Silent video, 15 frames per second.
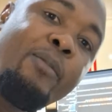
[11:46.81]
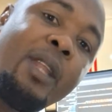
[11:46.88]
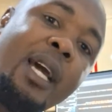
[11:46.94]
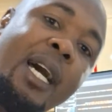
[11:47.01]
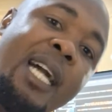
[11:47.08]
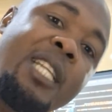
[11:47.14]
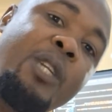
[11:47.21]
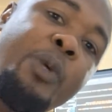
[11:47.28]

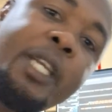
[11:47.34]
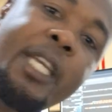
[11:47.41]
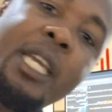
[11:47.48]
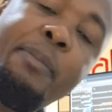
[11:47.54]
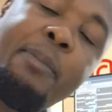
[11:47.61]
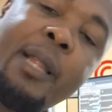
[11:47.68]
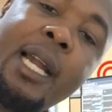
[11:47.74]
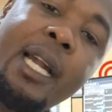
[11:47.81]
and we keep
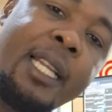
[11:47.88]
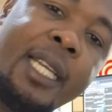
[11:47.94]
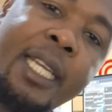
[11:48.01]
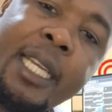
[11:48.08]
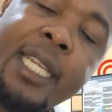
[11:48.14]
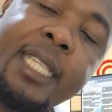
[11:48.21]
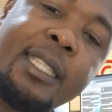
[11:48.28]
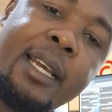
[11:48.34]
learning,
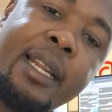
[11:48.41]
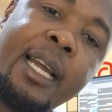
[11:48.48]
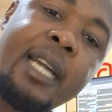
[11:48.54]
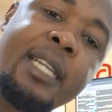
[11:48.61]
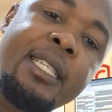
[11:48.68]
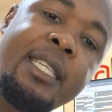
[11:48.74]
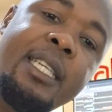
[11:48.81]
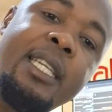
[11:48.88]

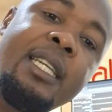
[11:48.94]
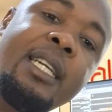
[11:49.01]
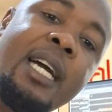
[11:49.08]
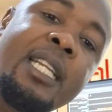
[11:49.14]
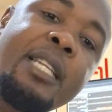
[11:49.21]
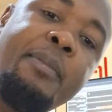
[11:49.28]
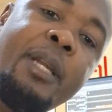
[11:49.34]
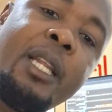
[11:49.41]
interacting,
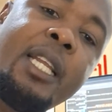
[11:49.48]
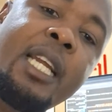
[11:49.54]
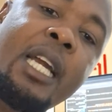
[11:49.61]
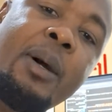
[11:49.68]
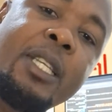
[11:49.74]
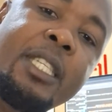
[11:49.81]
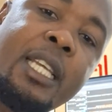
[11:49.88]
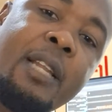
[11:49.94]
and building
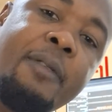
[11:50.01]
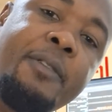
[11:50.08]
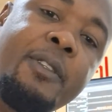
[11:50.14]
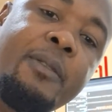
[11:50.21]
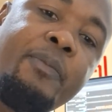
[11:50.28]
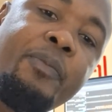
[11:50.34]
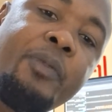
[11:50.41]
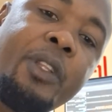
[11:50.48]
ourselves.
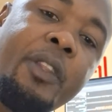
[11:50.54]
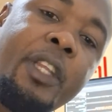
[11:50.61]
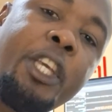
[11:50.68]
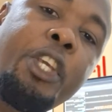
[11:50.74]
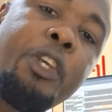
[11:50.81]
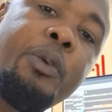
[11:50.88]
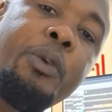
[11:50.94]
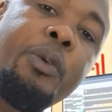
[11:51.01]
Thank you.